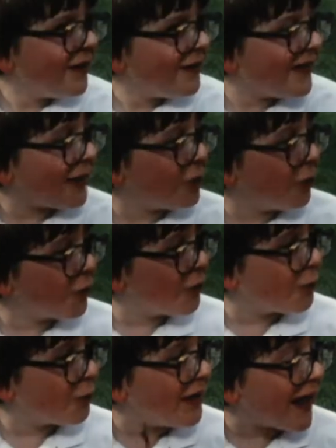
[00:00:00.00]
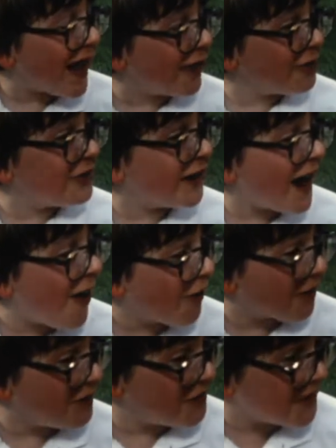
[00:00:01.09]
That's over $3 an hour,
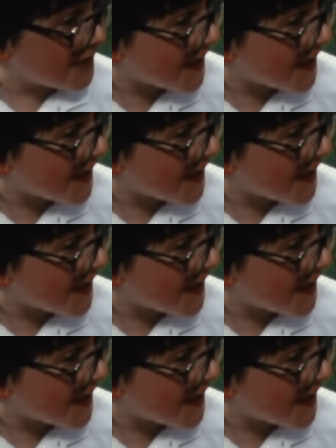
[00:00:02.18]
isn't it,